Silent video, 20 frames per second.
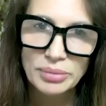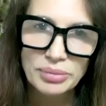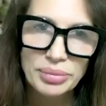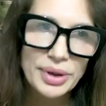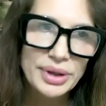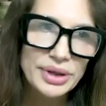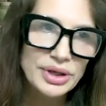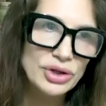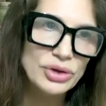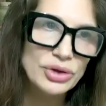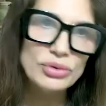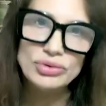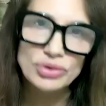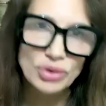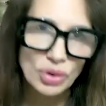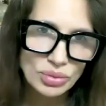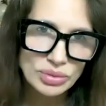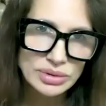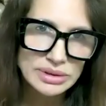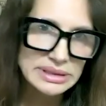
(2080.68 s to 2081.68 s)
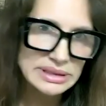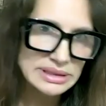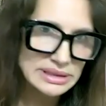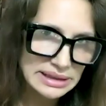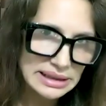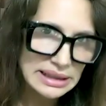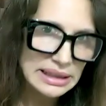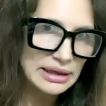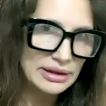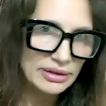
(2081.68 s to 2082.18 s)
but you don't
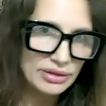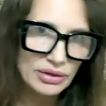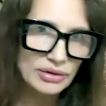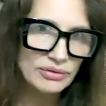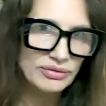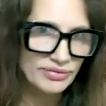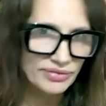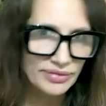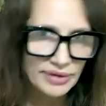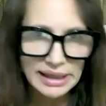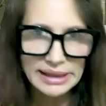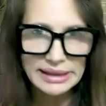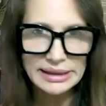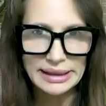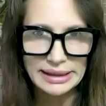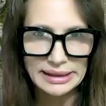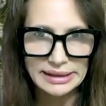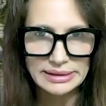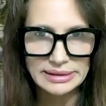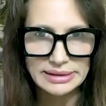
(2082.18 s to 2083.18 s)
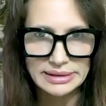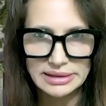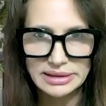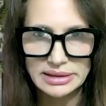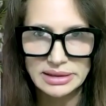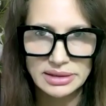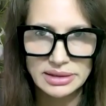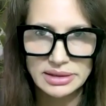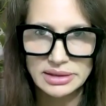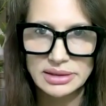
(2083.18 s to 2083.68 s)
see the
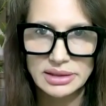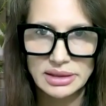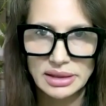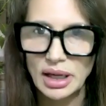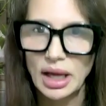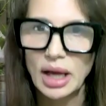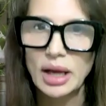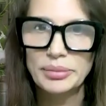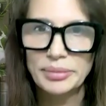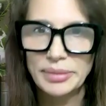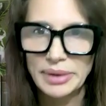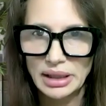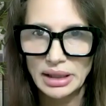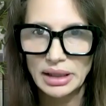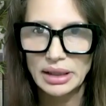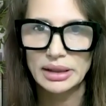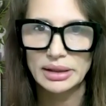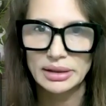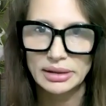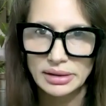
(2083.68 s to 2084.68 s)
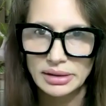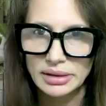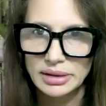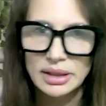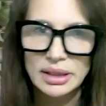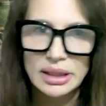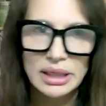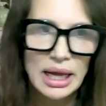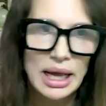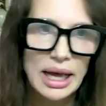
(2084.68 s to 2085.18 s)
finances coming in.
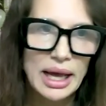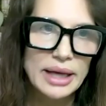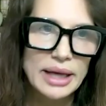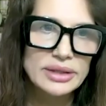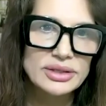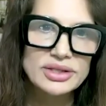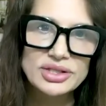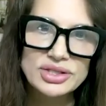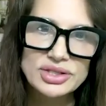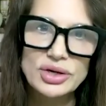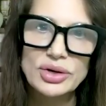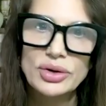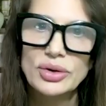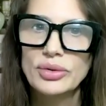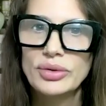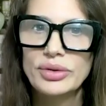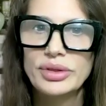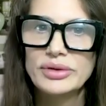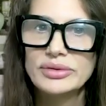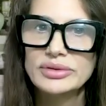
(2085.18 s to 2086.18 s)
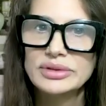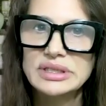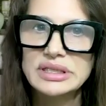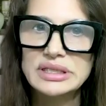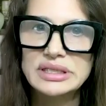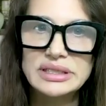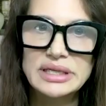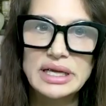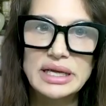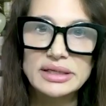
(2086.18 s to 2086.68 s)
And so there's a
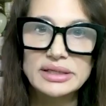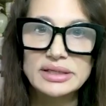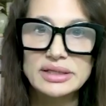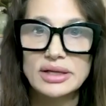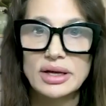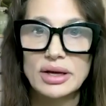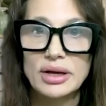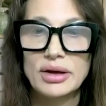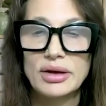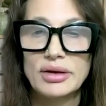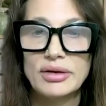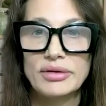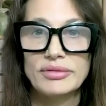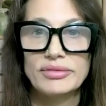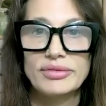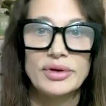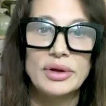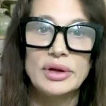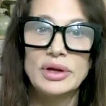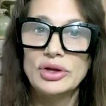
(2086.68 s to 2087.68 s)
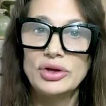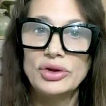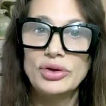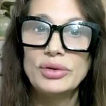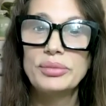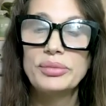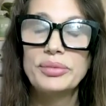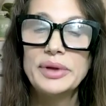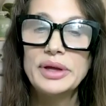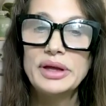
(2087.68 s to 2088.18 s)
sense of
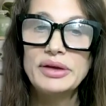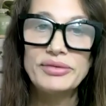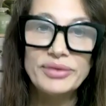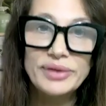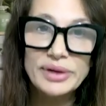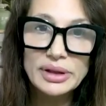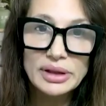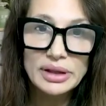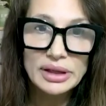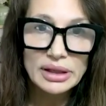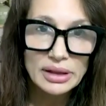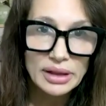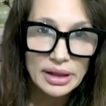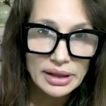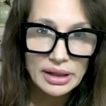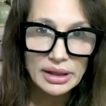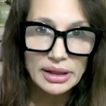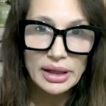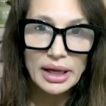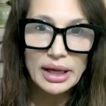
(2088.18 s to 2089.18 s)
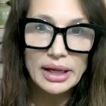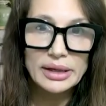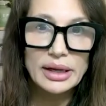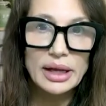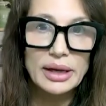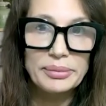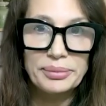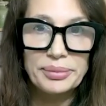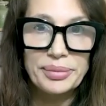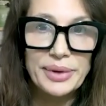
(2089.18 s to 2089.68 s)
you being feeling like,
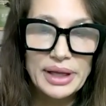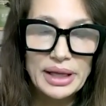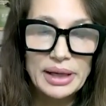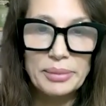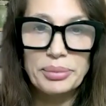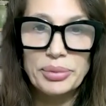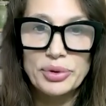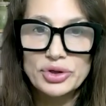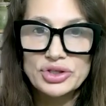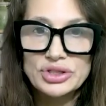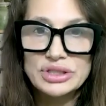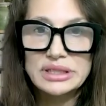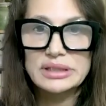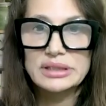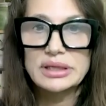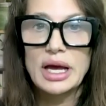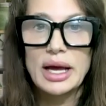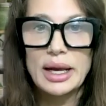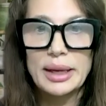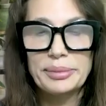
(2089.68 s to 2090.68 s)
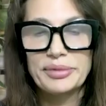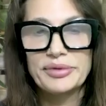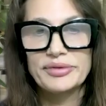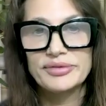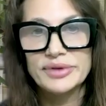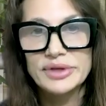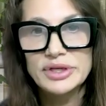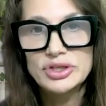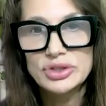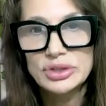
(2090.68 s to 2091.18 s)
again, being pushed into
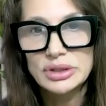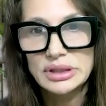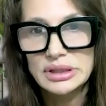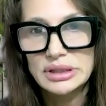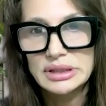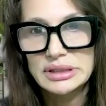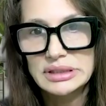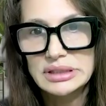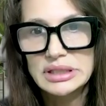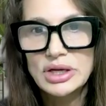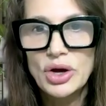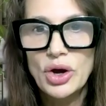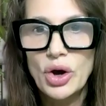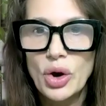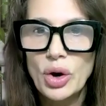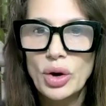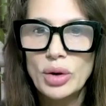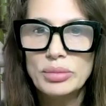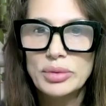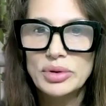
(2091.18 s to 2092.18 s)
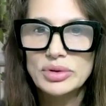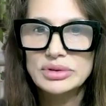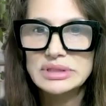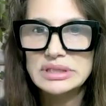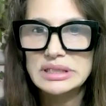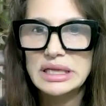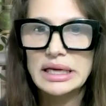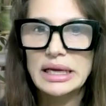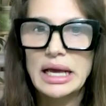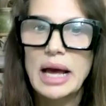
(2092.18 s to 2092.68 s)
hypervigilance,
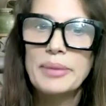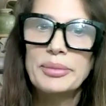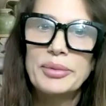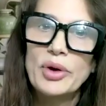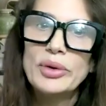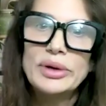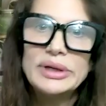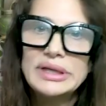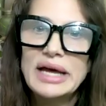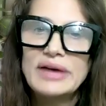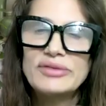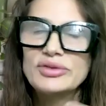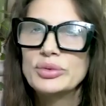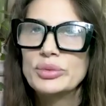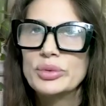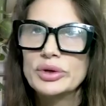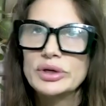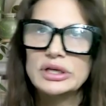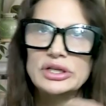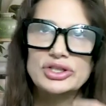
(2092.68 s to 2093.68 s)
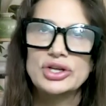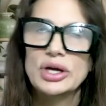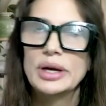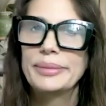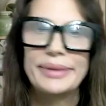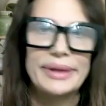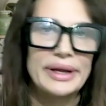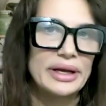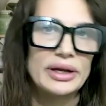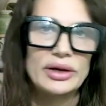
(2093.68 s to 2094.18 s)
almost like I'm going to have to work a
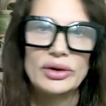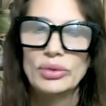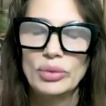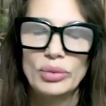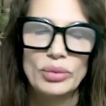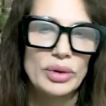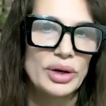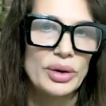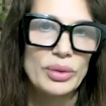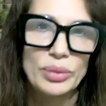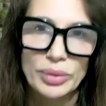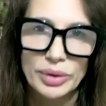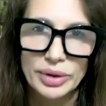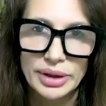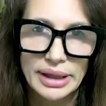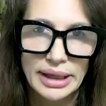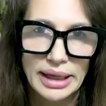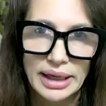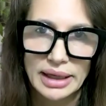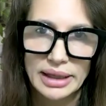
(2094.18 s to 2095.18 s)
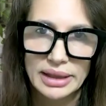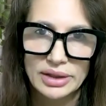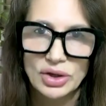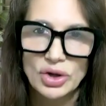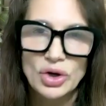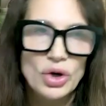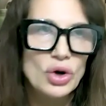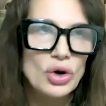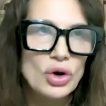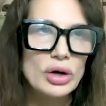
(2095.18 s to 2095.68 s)
job that I don't want to work at,
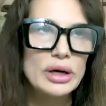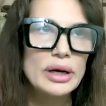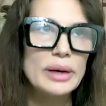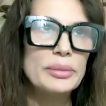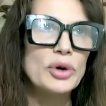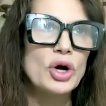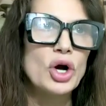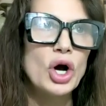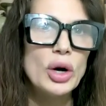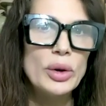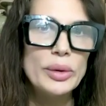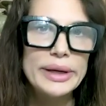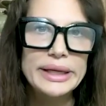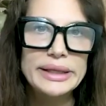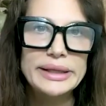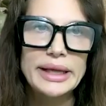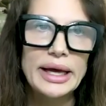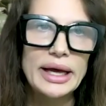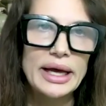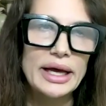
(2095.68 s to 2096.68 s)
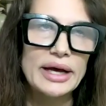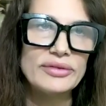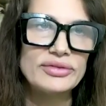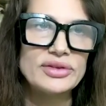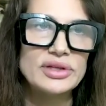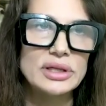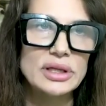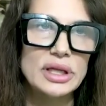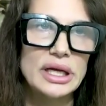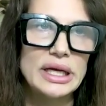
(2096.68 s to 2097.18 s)
or I'm going to have
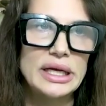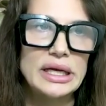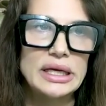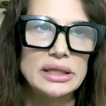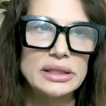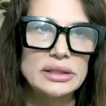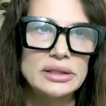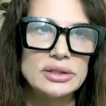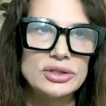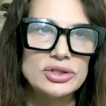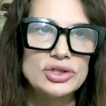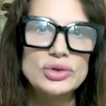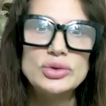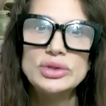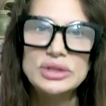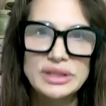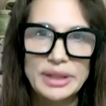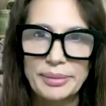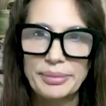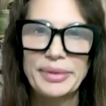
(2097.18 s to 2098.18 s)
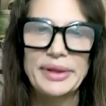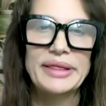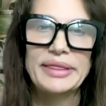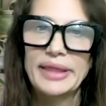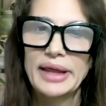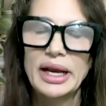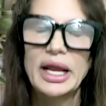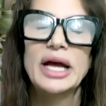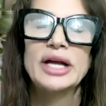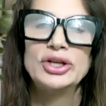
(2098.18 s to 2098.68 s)
to like do something
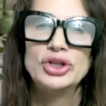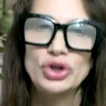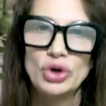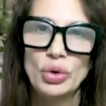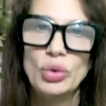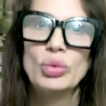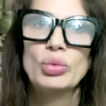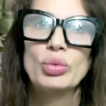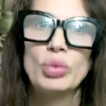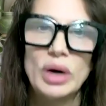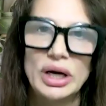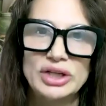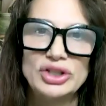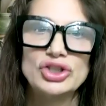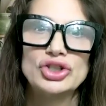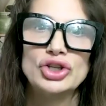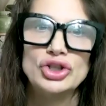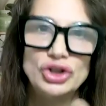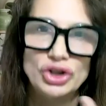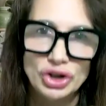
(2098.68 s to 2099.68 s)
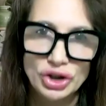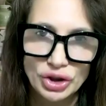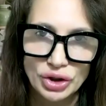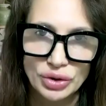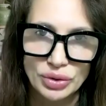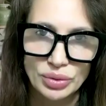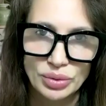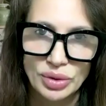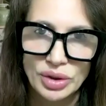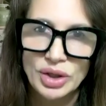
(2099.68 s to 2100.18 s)
that I don't want to
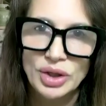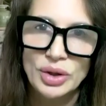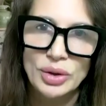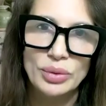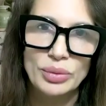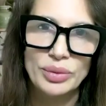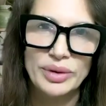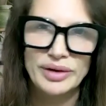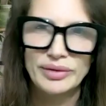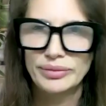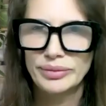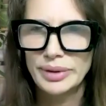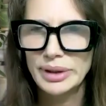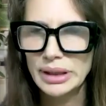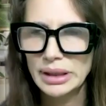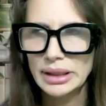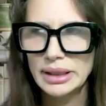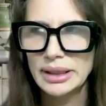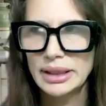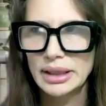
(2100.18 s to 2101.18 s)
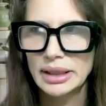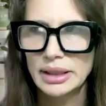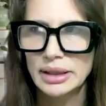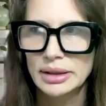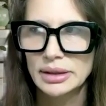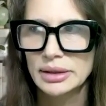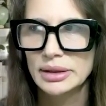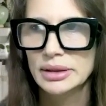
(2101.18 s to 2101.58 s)
do, where really